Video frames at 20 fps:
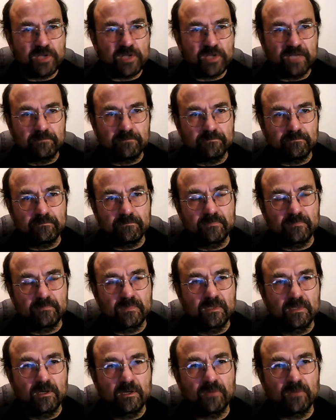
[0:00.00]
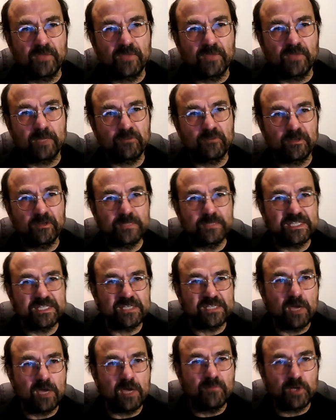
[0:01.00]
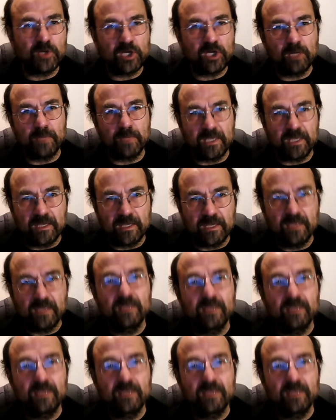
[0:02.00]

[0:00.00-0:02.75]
then of the anima animus is overcoming